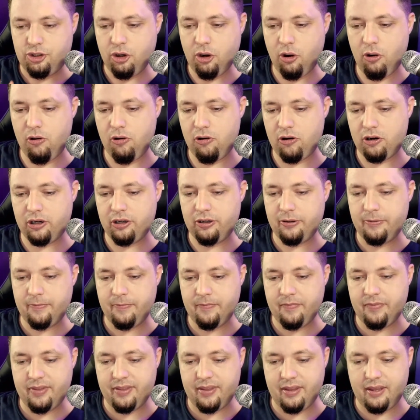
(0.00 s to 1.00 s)
Tor
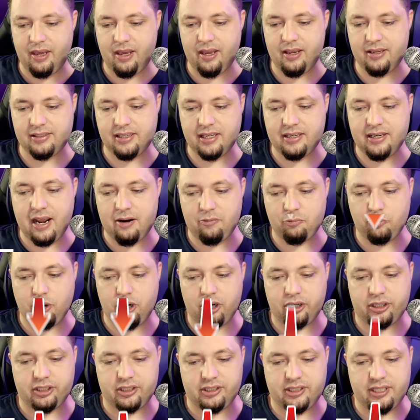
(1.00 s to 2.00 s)
is a
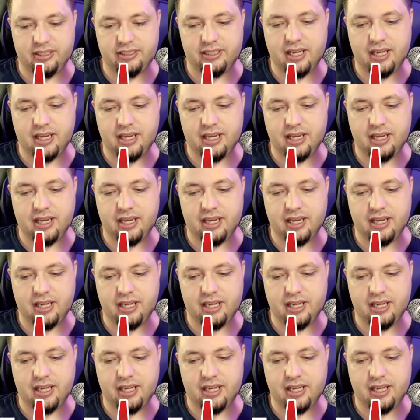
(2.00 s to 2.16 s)
network